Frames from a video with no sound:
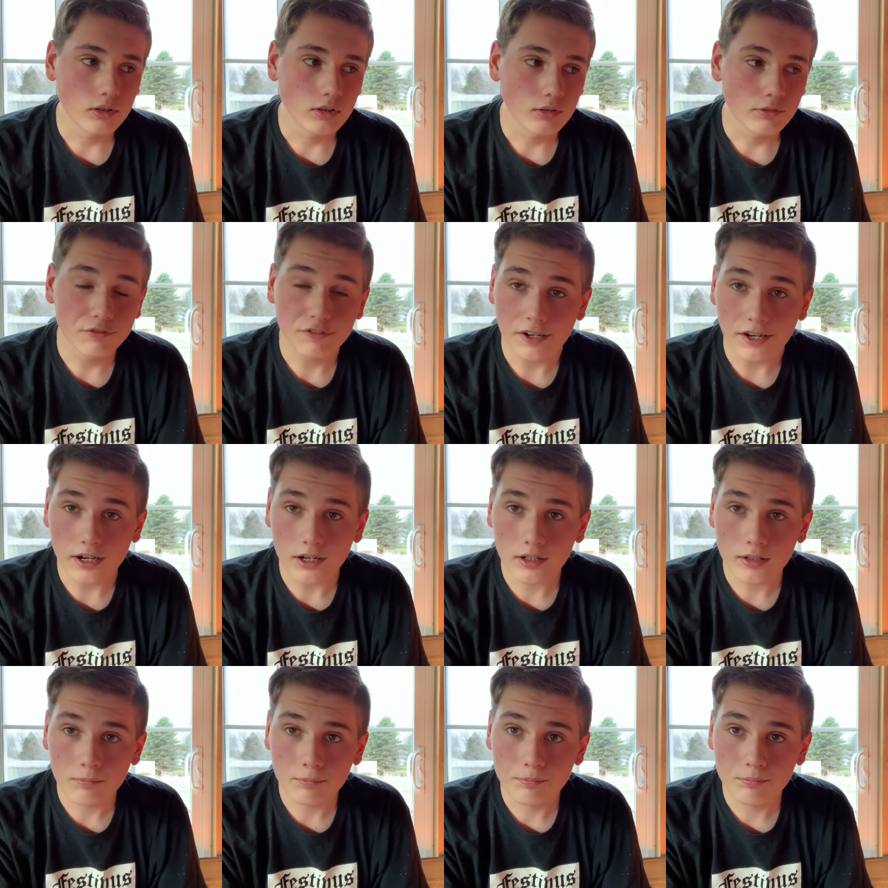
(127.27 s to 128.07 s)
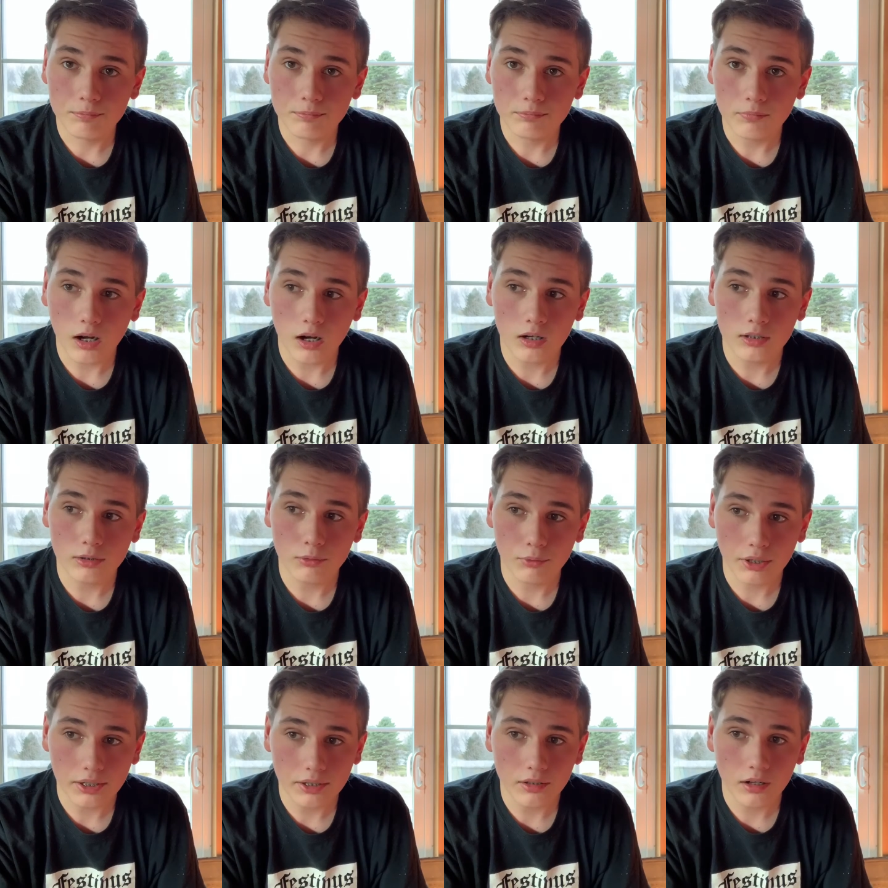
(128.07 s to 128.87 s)
fair on
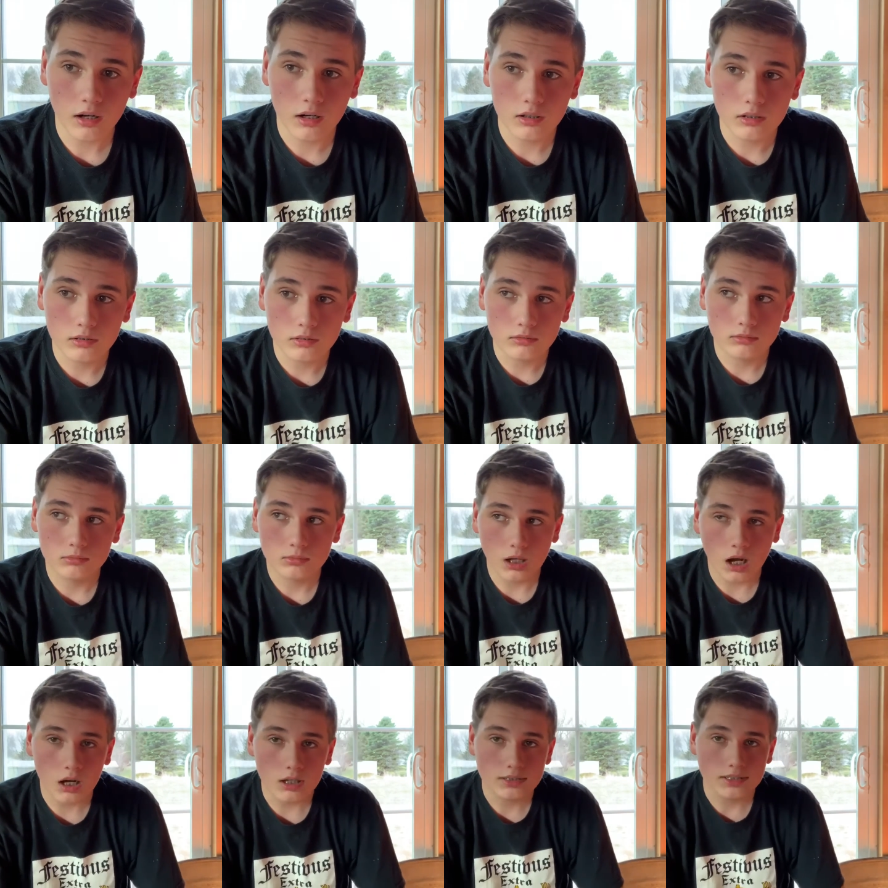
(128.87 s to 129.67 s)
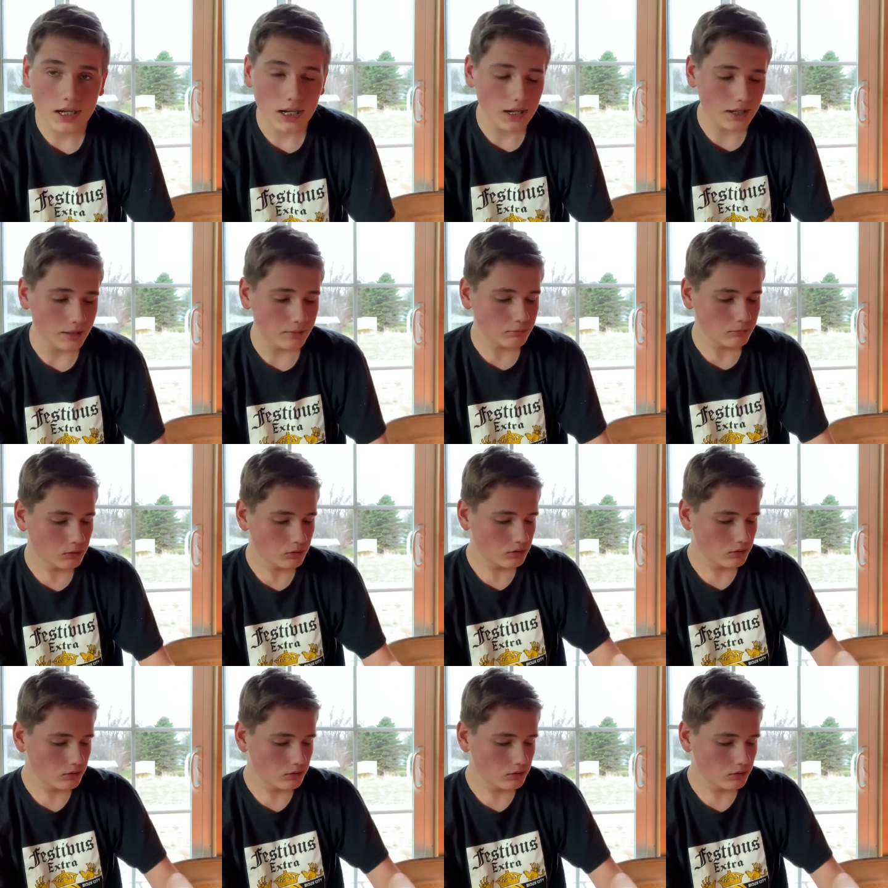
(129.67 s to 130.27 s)
time,